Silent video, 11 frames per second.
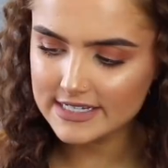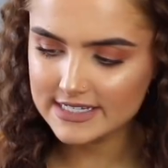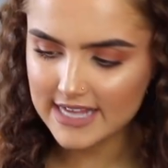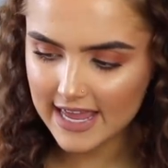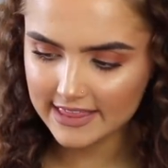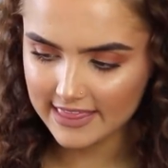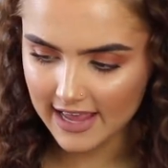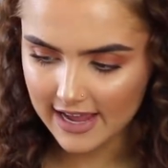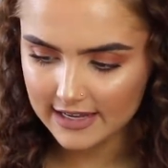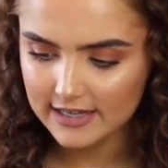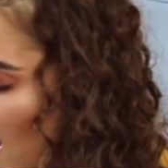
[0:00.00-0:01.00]
Saying
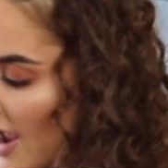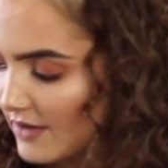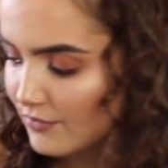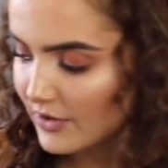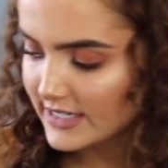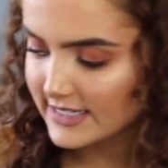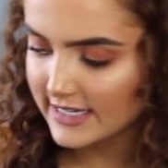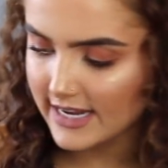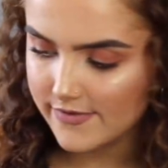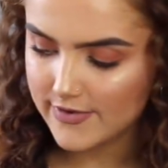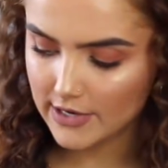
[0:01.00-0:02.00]
that, I
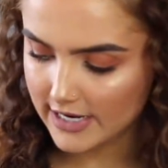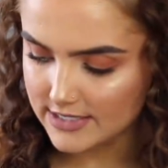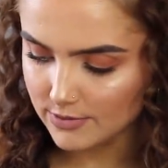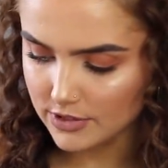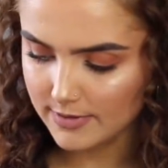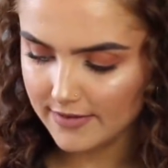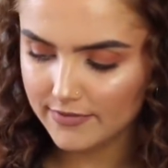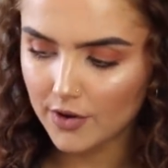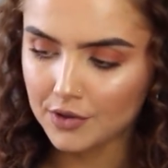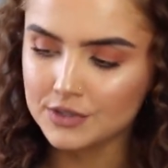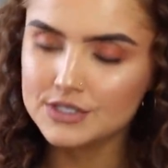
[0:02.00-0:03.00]
recently, if you guys watch my
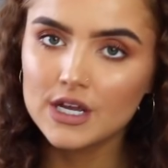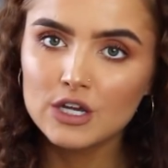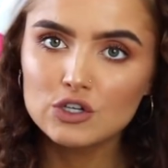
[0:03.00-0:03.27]
vlogs,